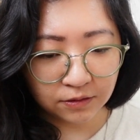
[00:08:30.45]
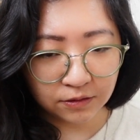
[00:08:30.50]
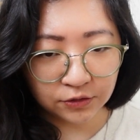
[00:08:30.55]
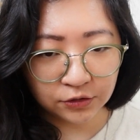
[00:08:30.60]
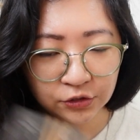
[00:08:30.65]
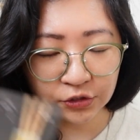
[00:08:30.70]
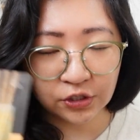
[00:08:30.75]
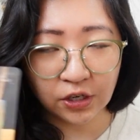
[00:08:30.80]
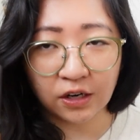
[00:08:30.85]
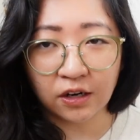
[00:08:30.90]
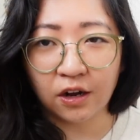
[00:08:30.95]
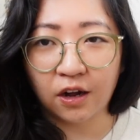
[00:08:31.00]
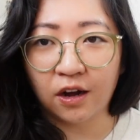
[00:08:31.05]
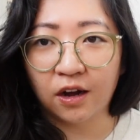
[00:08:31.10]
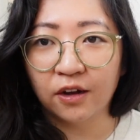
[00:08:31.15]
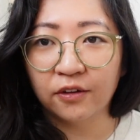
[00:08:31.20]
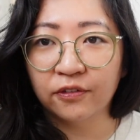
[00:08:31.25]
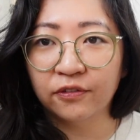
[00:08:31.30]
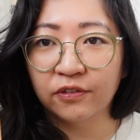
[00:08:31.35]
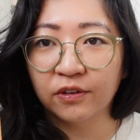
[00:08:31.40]
shut
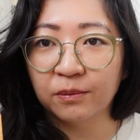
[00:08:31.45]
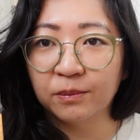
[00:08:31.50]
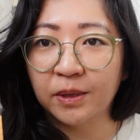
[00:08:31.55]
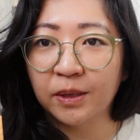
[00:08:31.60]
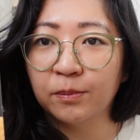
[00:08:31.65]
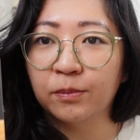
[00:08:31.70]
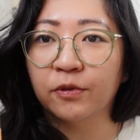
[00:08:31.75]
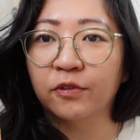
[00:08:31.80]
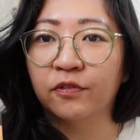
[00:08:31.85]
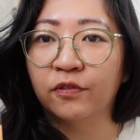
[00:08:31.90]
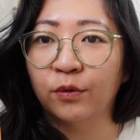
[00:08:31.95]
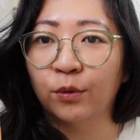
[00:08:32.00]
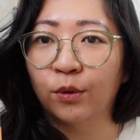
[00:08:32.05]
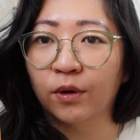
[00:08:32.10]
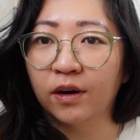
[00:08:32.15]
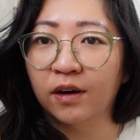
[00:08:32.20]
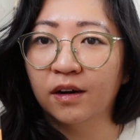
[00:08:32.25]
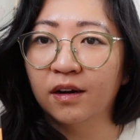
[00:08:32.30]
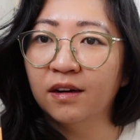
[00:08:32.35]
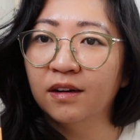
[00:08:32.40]
off from it
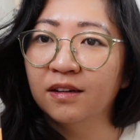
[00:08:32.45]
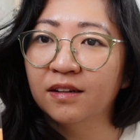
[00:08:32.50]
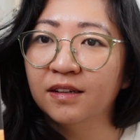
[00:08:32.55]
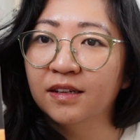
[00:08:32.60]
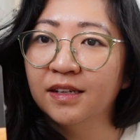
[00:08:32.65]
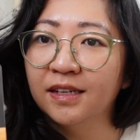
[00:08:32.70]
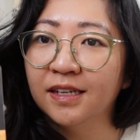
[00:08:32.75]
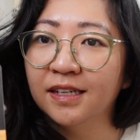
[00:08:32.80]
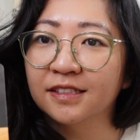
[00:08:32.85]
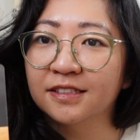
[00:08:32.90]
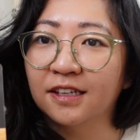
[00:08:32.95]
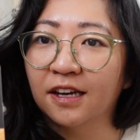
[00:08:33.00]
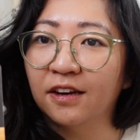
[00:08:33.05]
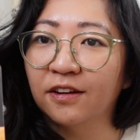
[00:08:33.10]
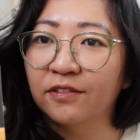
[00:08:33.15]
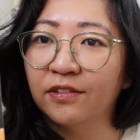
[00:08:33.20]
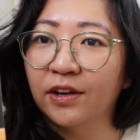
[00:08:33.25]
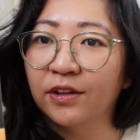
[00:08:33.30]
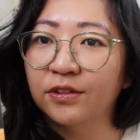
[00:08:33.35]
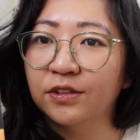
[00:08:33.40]
before, is
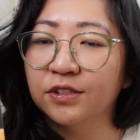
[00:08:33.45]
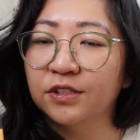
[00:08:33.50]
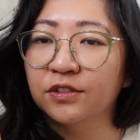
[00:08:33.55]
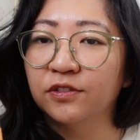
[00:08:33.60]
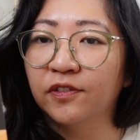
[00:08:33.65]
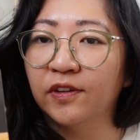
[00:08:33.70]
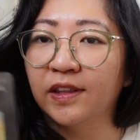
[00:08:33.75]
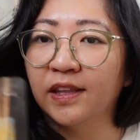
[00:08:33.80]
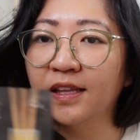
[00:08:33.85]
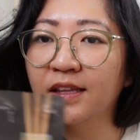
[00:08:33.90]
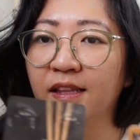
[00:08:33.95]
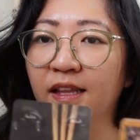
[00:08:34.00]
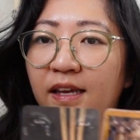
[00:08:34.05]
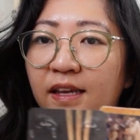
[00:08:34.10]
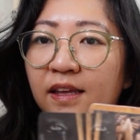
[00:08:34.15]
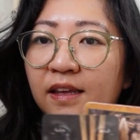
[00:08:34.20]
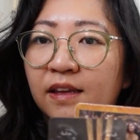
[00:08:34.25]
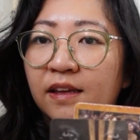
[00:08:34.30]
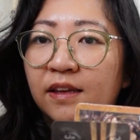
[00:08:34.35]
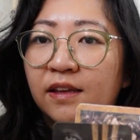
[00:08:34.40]
kind of how this is feeling.
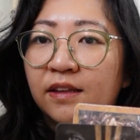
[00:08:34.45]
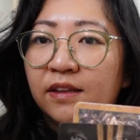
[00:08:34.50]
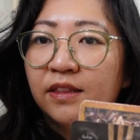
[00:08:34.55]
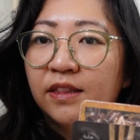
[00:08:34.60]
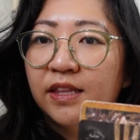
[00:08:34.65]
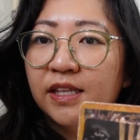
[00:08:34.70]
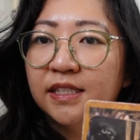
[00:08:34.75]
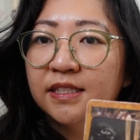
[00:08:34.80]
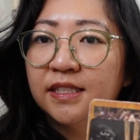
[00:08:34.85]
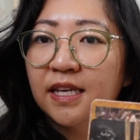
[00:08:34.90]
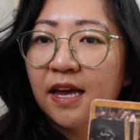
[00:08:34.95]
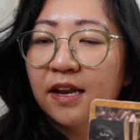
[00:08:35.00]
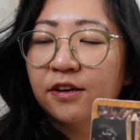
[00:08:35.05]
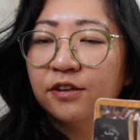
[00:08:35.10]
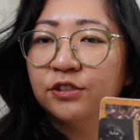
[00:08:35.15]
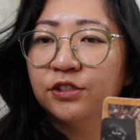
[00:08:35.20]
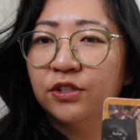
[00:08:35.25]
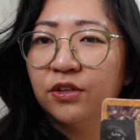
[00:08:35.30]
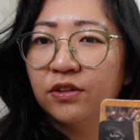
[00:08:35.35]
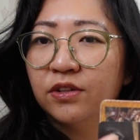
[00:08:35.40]
Like this
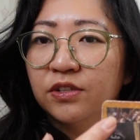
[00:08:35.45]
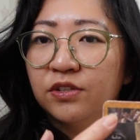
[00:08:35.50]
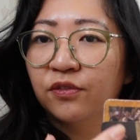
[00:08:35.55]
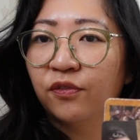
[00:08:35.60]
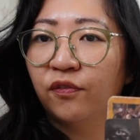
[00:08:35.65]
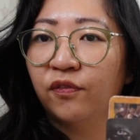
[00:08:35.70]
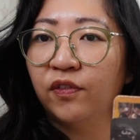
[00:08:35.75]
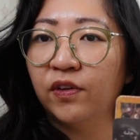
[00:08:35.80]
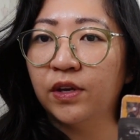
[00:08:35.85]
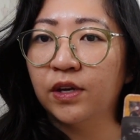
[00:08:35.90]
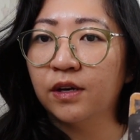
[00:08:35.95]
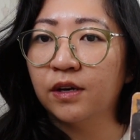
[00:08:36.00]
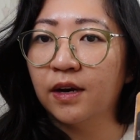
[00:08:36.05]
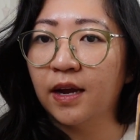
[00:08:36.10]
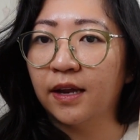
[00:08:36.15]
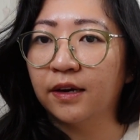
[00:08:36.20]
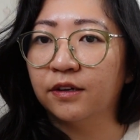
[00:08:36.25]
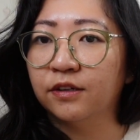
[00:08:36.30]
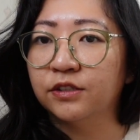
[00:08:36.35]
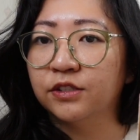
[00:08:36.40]
energy, this fear
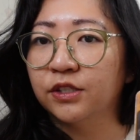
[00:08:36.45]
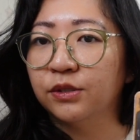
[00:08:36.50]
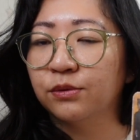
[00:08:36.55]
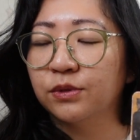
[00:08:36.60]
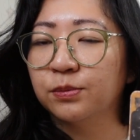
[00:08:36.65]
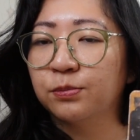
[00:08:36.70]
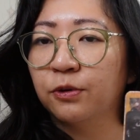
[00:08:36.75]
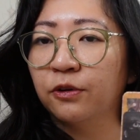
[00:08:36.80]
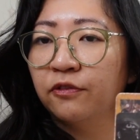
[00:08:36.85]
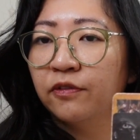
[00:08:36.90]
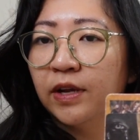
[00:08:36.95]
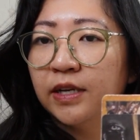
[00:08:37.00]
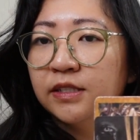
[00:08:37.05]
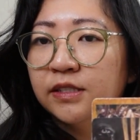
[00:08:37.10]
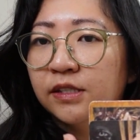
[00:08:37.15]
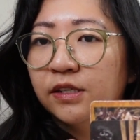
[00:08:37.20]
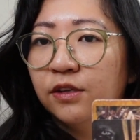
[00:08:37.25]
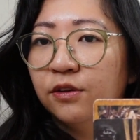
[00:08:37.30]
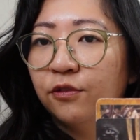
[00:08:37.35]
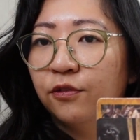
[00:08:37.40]
energy, was
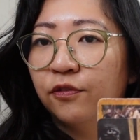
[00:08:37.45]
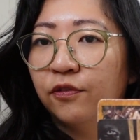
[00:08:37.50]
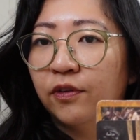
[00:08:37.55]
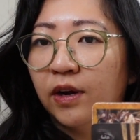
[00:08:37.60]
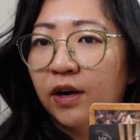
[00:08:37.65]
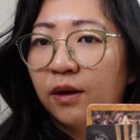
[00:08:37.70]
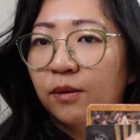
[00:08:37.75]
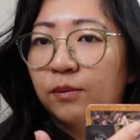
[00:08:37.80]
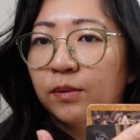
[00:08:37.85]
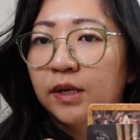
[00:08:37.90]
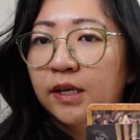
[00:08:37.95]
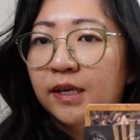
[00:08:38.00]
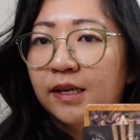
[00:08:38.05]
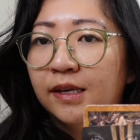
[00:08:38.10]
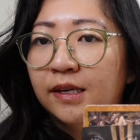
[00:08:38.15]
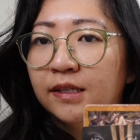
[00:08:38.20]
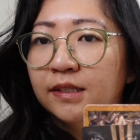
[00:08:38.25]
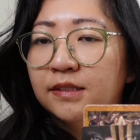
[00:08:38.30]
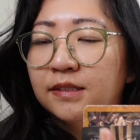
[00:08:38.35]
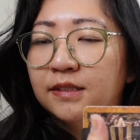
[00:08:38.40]
preventing you from
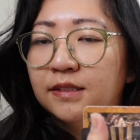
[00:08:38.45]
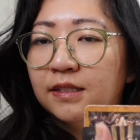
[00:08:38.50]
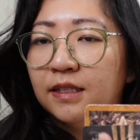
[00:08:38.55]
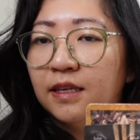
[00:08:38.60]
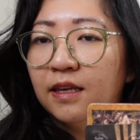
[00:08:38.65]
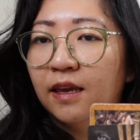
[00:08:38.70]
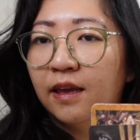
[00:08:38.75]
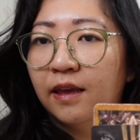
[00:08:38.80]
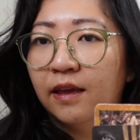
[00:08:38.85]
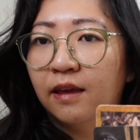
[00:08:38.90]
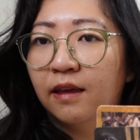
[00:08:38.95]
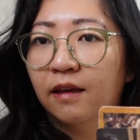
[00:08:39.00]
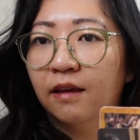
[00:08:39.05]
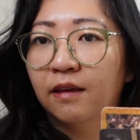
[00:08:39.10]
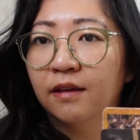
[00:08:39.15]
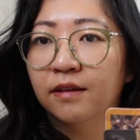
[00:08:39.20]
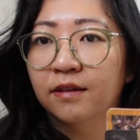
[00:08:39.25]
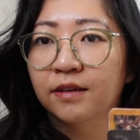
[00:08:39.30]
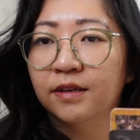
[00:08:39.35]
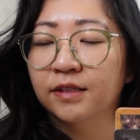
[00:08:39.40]

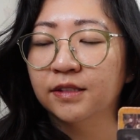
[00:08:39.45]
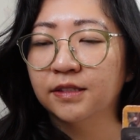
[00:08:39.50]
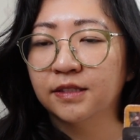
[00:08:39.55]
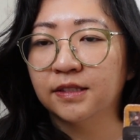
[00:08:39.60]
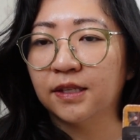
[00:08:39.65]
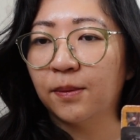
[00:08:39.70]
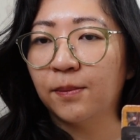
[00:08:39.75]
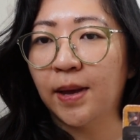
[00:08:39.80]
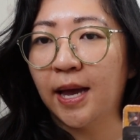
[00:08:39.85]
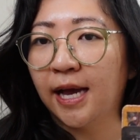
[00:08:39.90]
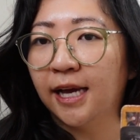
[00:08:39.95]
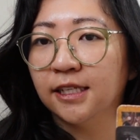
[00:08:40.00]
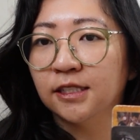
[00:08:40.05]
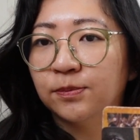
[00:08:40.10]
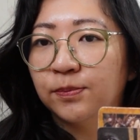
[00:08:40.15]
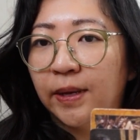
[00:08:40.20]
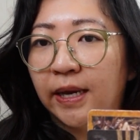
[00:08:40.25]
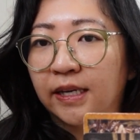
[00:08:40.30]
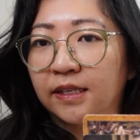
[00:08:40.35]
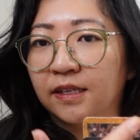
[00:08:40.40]
seeing some
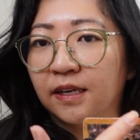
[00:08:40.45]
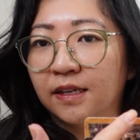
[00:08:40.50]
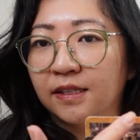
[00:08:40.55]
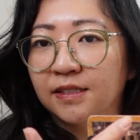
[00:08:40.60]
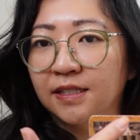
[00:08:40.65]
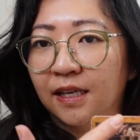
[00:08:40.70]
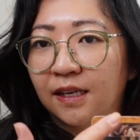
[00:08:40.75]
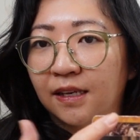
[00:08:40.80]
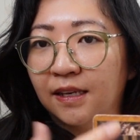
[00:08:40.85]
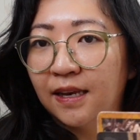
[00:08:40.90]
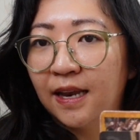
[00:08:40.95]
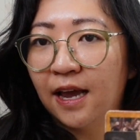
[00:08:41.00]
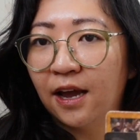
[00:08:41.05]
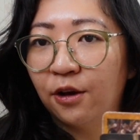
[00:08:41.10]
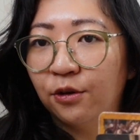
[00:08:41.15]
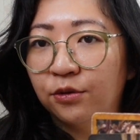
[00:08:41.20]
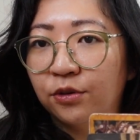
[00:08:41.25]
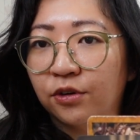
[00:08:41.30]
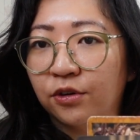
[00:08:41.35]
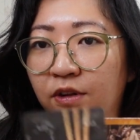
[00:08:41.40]
aspect. And it's like
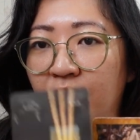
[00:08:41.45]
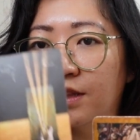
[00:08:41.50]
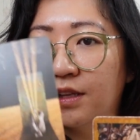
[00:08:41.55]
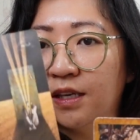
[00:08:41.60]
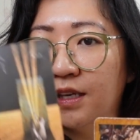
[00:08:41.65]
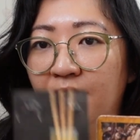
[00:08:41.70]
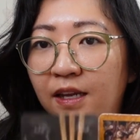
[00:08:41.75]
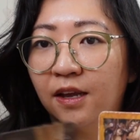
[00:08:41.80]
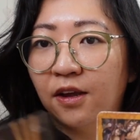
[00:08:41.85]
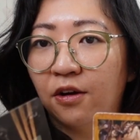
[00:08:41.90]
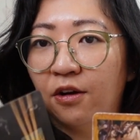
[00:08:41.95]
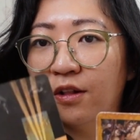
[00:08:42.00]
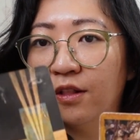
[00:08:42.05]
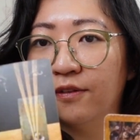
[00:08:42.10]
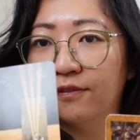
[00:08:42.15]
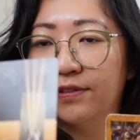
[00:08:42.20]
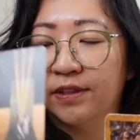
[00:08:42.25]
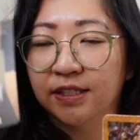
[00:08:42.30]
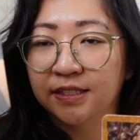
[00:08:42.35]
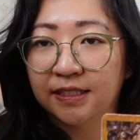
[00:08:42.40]
now you're cleaning all
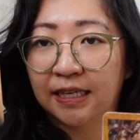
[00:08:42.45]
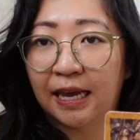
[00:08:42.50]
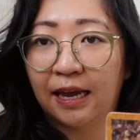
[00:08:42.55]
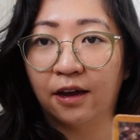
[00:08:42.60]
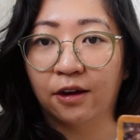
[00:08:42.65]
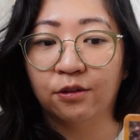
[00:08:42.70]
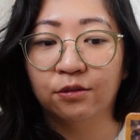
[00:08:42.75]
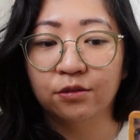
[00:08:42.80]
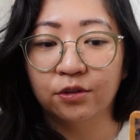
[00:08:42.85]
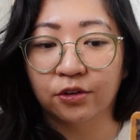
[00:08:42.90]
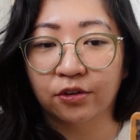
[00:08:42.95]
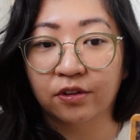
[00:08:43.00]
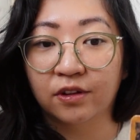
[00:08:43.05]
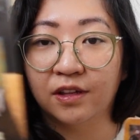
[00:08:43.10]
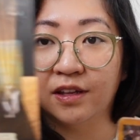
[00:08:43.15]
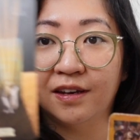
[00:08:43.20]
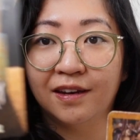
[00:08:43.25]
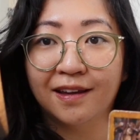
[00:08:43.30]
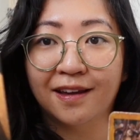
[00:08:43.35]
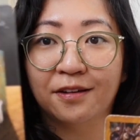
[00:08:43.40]
of this out. You're
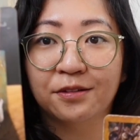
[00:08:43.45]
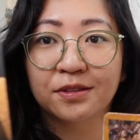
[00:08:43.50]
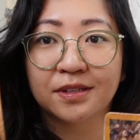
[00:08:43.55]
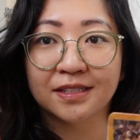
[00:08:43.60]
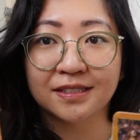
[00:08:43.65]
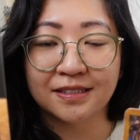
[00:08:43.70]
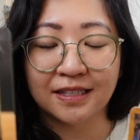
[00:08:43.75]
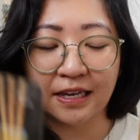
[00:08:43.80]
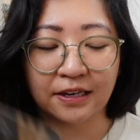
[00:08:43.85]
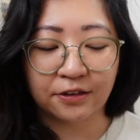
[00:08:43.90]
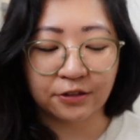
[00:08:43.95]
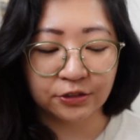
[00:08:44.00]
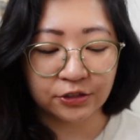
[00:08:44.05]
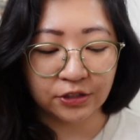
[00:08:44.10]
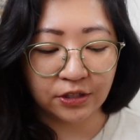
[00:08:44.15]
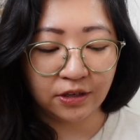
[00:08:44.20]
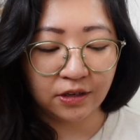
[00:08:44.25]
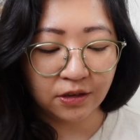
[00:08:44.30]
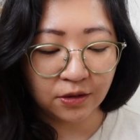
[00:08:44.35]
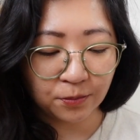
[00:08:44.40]
cleaning out this
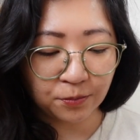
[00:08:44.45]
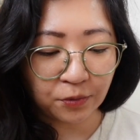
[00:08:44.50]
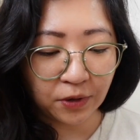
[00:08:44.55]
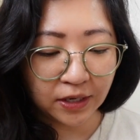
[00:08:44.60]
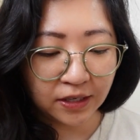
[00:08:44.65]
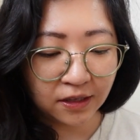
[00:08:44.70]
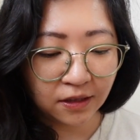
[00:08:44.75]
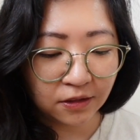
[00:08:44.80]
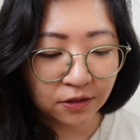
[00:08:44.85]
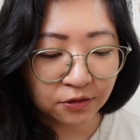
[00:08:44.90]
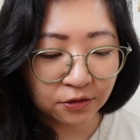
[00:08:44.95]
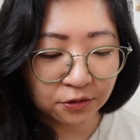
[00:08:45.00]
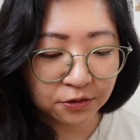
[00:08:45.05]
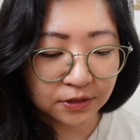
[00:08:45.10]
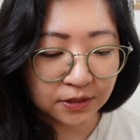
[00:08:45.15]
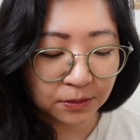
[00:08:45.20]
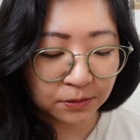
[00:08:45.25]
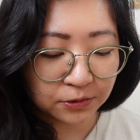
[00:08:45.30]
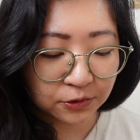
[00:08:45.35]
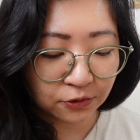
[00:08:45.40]
energy. You're breaking through
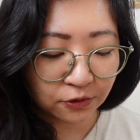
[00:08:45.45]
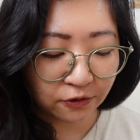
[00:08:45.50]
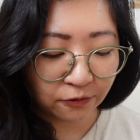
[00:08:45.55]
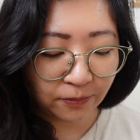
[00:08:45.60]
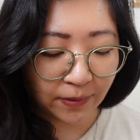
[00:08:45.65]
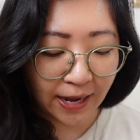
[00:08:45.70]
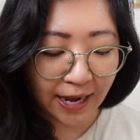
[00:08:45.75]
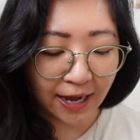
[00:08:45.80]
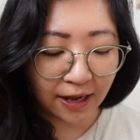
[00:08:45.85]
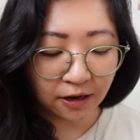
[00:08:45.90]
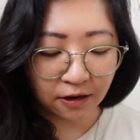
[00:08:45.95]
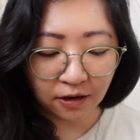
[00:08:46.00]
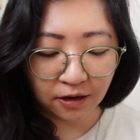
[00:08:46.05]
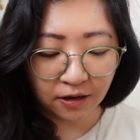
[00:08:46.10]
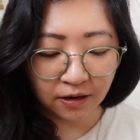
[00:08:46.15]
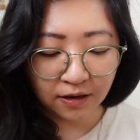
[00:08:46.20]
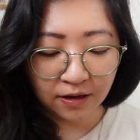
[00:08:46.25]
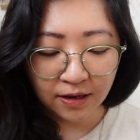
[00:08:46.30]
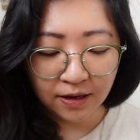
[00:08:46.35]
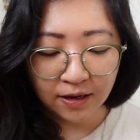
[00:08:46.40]
some sort of
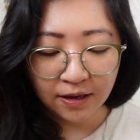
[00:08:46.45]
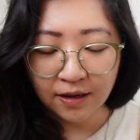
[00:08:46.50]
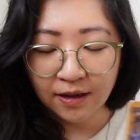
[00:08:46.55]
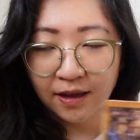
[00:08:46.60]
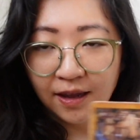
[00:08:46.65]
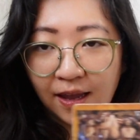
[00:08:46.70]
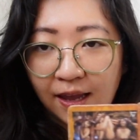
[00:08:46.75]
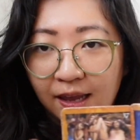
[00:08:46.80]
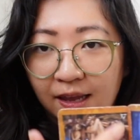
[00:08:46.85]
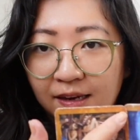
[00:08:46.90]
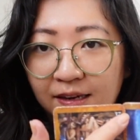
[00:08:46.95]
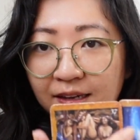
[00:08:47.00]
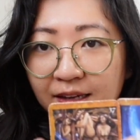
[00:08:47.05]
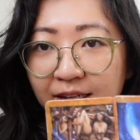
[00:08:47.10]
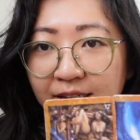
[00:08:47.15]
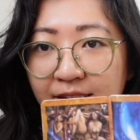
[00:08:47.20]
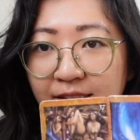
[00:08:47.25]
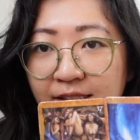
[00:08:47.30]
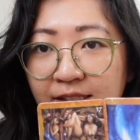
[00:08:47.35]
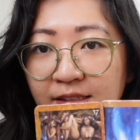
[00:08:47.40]
pattern. And
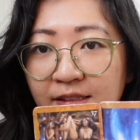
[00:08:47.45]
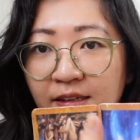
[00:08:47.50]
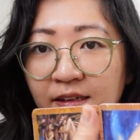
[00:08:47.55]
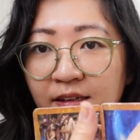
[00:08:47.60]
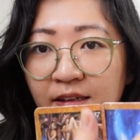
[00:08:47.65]
it's